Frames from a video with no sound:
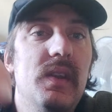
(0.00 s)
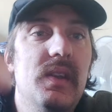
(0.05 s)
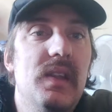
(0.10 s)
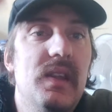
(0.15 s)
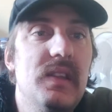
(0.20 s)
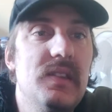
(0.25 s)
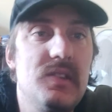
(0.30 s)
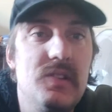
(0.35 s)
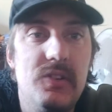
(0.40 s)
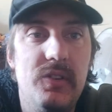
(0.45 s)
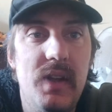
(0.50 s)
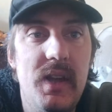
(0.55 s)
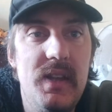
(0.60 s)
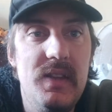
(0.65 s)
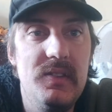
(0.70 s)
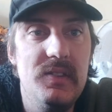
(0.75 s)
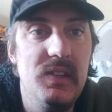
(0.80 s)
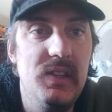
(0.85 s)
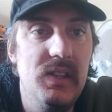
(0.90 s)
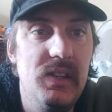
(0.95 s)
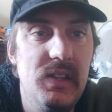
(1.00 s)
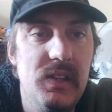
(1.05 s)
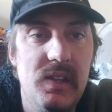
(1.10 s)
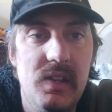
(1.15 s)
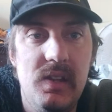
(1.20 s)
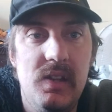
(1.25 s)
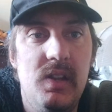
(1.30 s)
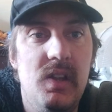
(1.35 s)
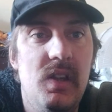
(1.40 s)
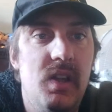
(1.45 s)
of these
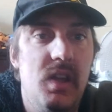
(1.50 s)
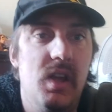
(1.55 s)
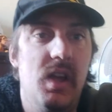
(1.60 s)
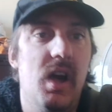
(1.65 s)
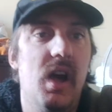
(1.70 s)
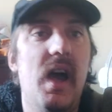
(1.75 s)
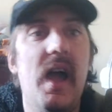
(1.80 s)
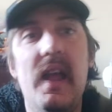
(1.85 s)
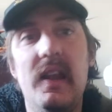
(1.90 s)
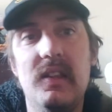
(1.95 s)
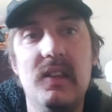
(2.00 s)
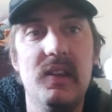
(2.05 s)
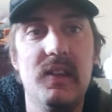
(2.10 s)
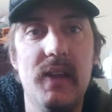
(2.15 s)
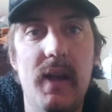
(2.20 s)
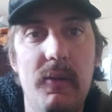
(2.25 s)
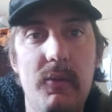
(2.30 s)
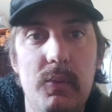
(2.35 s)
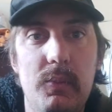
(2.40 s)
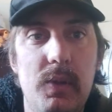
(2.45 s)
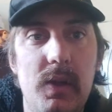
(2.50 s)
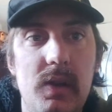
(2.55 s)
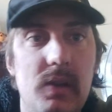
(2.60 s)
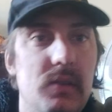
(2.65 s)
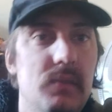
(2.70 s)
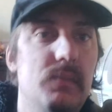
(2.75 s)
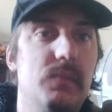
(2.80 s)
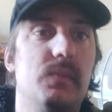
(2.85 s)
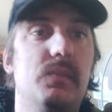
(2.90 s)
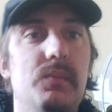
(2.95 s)
crazy, I hate the government,
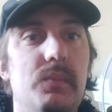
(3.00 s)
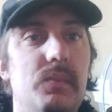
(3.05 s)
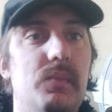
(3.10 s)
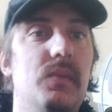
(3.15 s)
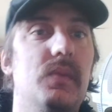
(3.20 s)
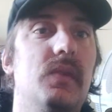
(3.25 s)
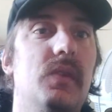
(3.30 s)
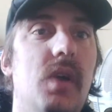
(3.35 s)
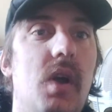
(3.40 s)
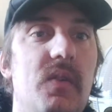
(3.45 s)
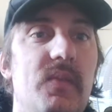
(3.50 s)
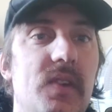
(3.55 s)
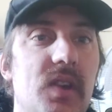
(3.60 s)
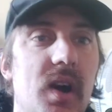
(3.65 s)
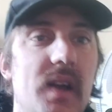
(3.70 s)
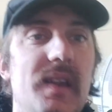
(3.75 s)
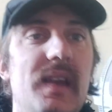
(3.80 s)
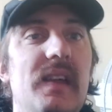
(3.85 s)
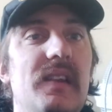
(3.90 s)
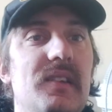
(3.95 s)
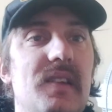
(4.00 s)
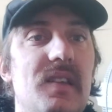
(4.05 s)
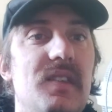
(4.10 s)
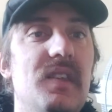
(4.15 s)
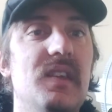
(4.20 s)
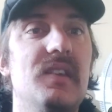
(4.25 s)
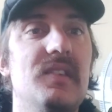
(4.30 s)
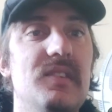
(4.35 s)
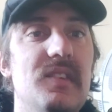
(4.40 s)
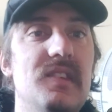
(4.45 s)
COVID-19 doesn't
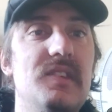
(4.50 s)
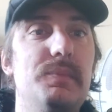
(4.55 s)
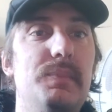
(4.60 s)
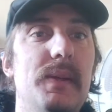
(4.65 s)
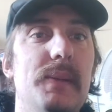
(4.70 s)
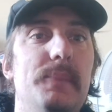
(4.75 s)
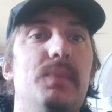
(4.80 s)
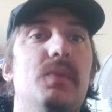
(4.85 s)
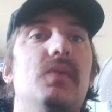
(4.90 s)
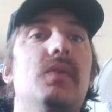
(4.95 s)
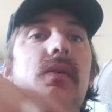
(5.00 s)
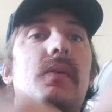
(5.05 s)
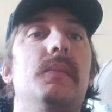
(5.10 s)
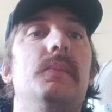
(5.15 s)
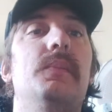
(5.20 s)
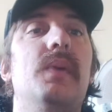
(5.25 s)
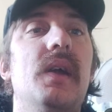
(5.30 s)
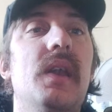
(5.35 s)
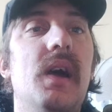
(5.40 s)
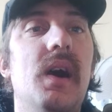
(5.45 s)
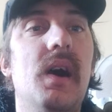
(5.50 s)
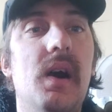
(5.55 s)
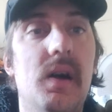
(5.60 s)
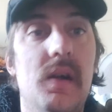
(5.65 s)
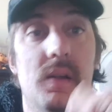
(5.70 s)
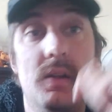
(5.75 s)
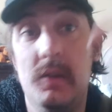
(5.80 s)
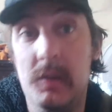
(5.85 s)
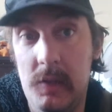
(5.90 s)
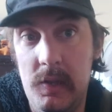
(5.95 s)
exist people. But
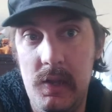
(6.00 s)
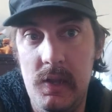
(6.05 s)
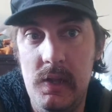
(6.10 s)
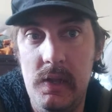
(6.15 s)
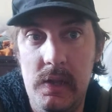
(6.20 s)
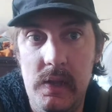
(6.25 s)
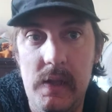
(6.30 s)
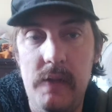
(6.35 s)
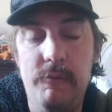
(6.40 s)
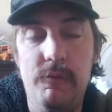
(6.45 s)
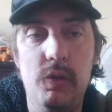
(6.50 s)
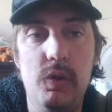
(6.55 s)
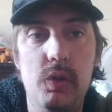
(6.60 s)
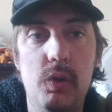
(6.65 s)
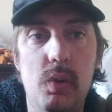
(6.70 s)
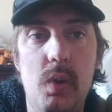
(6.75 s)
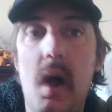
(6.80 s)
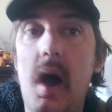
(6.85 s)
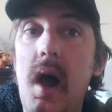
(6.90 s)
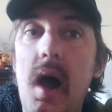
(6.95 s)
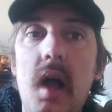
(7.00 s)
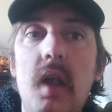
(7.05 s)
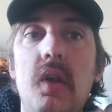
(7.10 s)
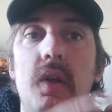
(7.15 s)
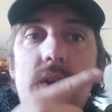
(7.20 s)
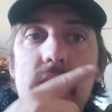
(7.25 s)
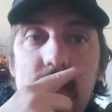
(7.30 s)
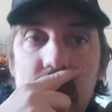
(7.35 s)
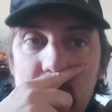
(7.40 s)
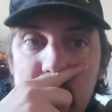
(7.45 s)
if you are
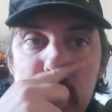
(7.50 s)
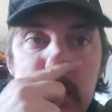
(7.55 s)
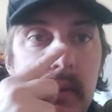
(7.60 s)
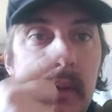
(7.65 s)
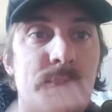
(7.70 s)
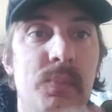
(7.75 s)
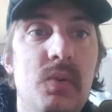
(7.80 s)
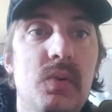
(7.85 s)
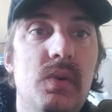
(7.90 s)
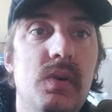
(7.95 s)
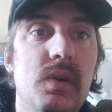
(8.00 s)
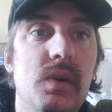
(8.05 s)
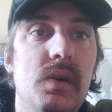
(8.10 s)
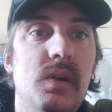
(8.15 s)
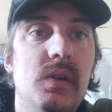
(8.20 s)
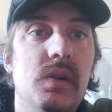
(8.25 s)
looking for those people,